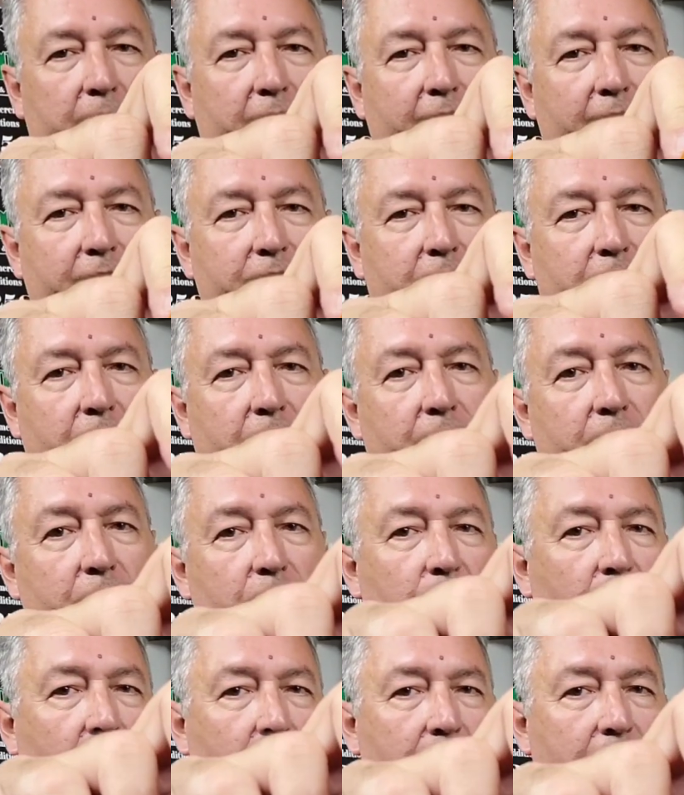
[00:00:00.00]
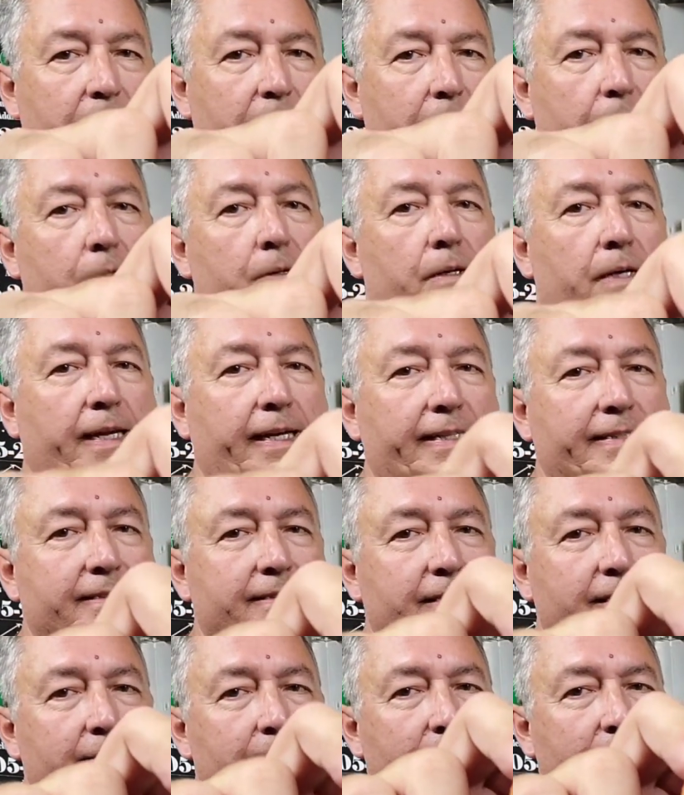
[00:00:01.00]
at Cajun R New Barbecue. He
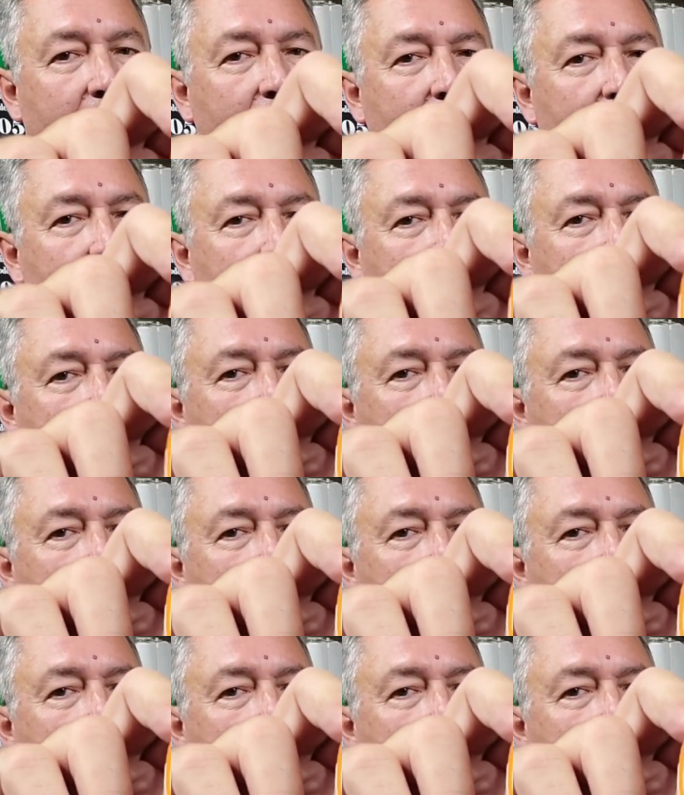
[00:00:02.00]
sent me his